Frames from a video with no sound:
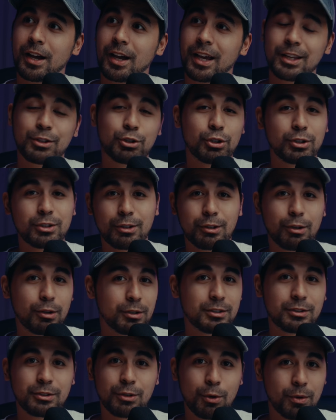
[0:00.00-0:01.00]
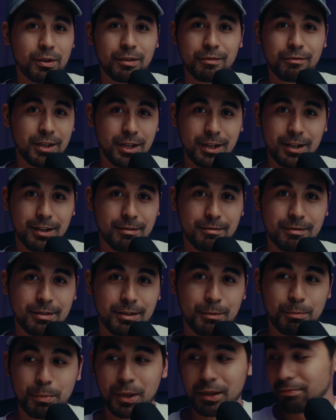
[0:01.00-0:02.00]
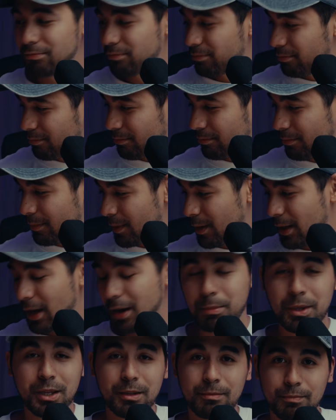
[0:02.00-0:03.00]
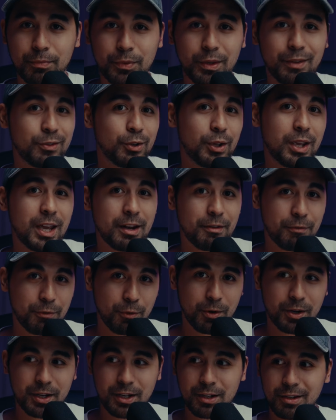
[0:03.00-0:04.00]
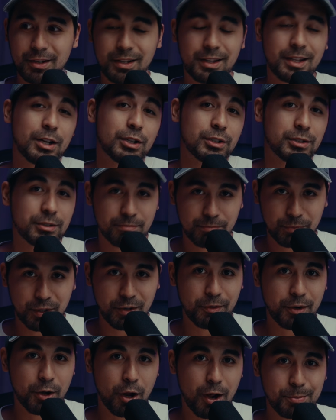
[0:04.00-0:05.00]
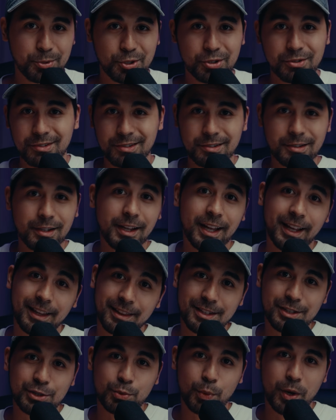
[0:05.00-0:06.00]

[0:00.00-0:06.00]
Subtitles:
it just looks so convenient. But I mean, if you can't afford it, there's different options like this